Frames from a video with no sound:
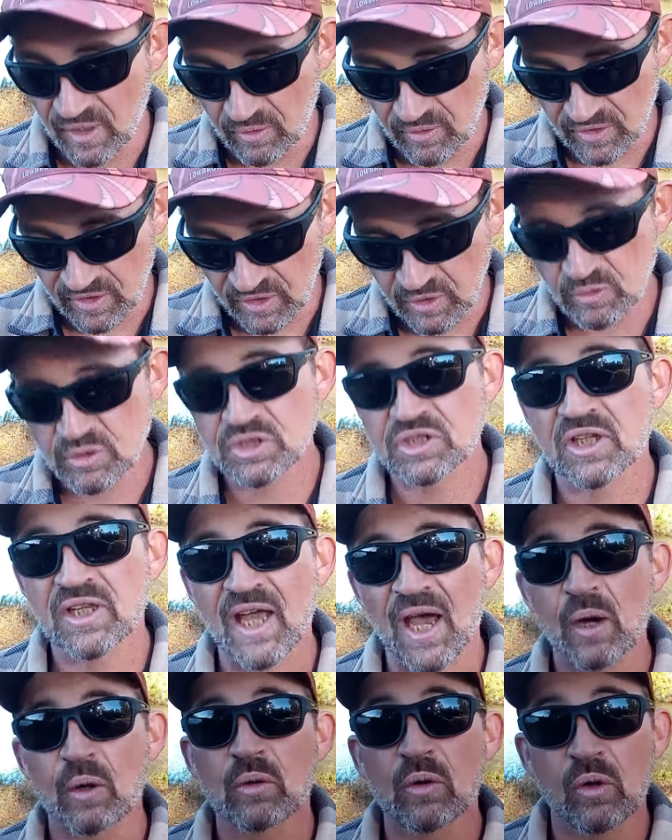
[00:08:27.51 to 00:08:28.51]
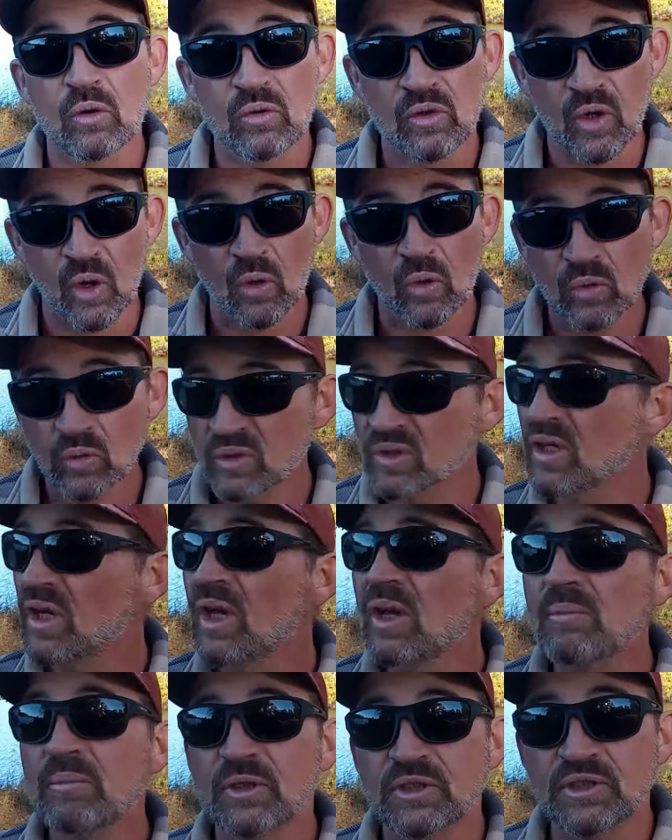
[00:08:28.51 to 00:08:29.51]
Now, usually I'll go gold,
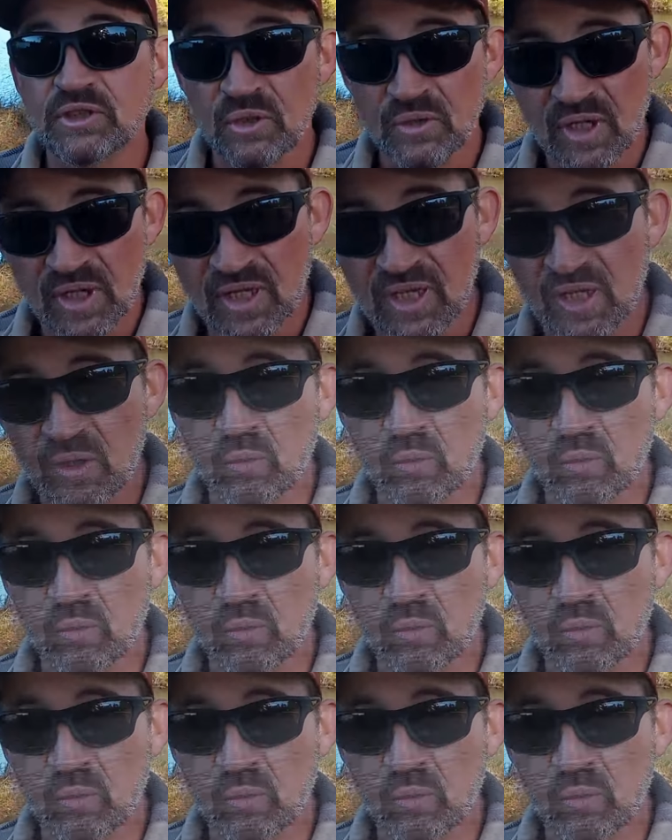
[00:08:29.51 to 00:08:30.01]
but you can